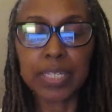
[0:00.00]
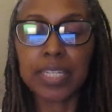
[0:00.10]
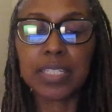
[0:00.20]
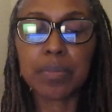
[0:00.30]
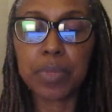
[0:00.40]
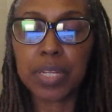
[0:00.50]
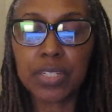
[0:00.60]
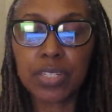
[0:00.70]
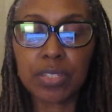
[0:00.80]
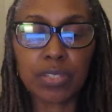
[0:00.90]
it
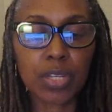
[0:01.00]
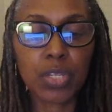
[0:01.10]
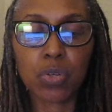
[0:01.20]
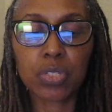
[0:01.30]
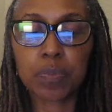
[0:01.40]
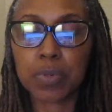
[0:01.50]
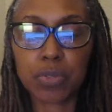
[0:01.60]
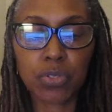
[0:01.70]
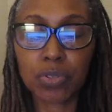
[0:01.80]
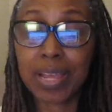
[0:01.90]
diminishes your
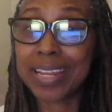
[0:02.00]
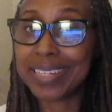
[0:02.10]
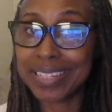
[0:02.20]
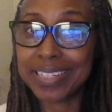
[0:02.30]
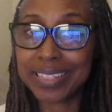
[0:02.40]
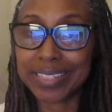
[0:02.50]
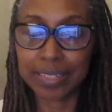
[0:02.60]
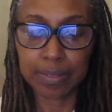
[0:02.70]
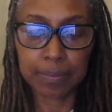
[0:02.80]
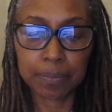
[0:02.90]
spiritual
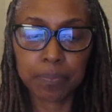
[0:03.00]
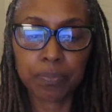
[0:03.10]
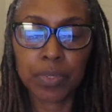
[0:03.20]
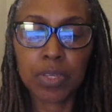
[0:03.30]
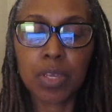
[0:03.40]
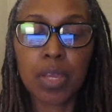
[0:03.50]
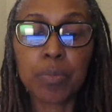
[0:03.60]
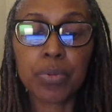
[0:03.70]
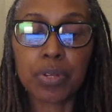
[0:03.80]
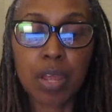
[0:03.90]
identity.
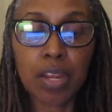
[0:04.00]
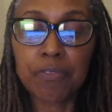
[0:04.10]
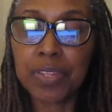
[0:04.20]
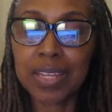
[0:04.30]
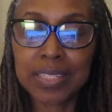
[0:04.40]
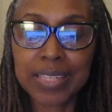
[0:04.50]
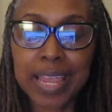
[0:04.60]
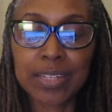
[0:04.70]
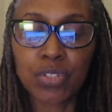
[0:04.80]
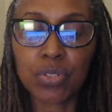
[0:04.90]
Pornography
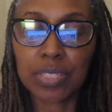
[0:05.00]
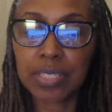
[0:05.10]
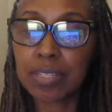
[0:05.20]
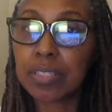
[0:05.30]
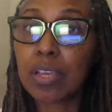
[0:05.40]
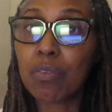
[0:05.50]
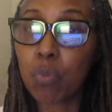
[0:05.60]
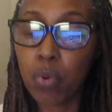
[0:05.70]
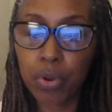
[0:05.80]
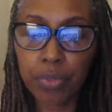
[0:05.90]
attacks your sense of
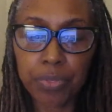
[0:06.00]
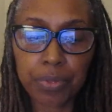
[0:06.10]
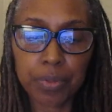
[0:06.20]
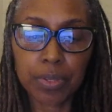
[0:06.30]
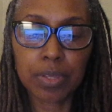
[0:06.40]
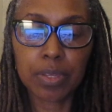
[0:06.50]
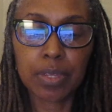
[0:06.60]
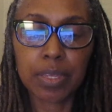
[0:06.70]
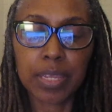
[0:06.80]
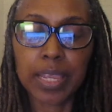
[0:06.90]
worth
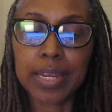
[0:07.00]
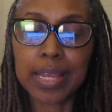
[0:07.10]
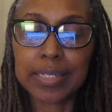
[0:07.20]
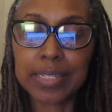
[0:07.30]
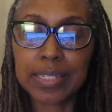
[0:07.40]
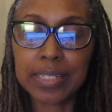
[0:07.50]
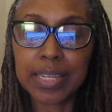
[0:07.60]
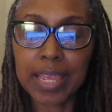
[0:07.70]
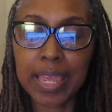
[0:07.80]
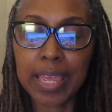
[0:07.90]
and
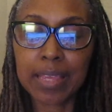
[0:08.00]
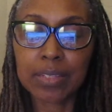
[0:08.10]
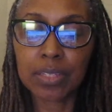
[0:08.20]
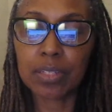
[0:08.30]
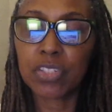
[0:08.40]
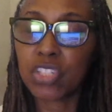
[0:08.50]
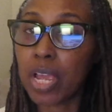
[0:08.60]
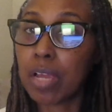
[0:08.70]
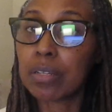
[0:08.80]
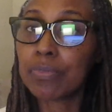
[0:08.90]
identity as a
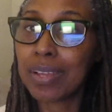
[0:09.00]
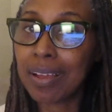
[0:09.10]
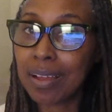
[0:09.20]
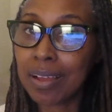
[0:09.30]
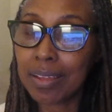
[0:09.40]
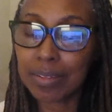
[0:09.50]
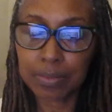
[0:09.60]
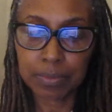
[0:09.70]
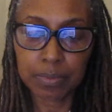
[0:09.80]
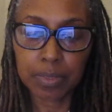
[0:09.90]
child of God.
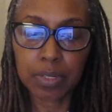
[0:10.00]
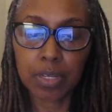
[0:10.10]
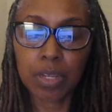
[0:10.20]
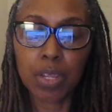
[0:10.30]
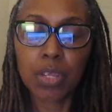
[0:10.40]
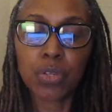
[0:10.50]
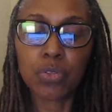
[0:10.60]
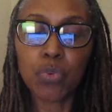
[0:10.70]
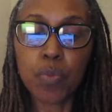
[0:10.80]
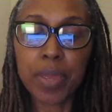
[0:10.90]

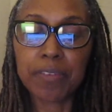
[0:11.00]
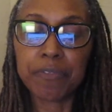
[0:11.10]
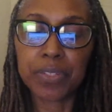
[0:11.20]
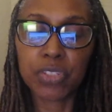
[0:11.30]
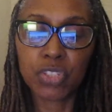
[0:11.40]
You may feel